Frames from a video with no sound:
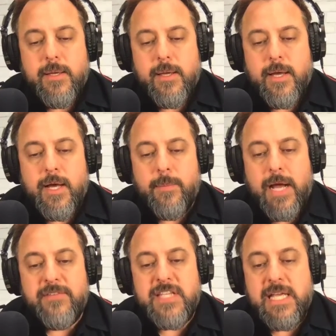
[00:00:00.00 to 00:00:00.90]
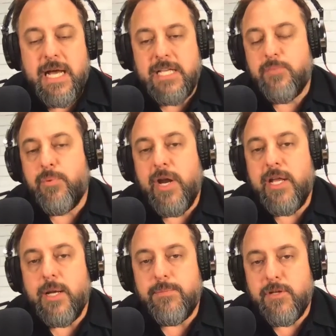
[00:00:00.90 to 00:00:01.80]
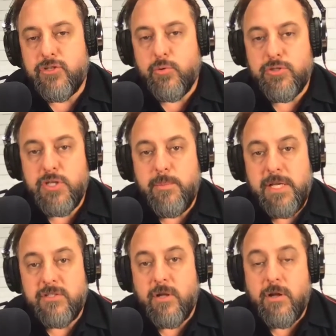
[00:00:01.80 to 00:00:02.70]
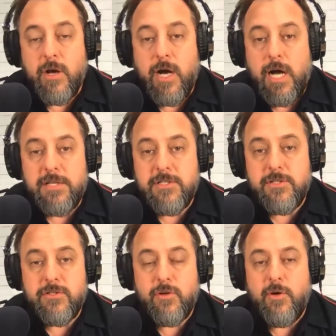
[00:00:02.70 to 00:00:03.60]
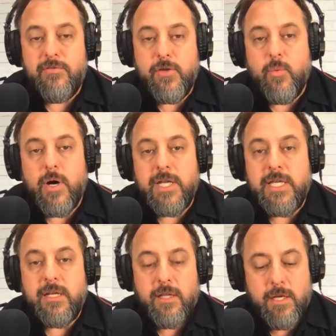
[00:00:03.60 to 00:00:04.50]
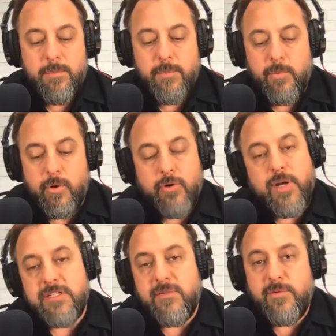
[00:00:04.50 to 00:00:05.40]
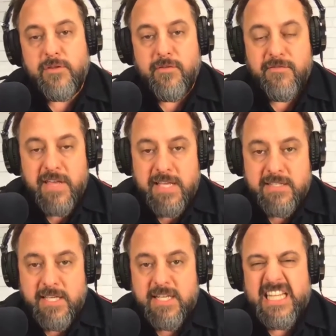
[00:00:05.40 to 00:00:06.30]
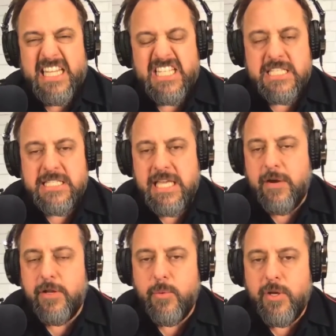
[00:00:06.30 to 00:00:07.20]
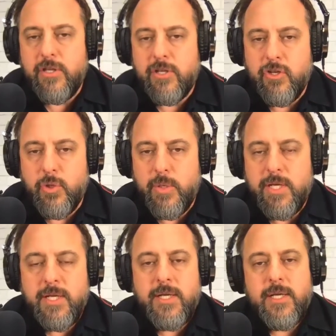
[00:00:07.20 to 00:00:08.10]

I've seen guys break up their sourcing based on cost. So if you want to get a little bit more aggressive with your phase in, this is the area where you can do it.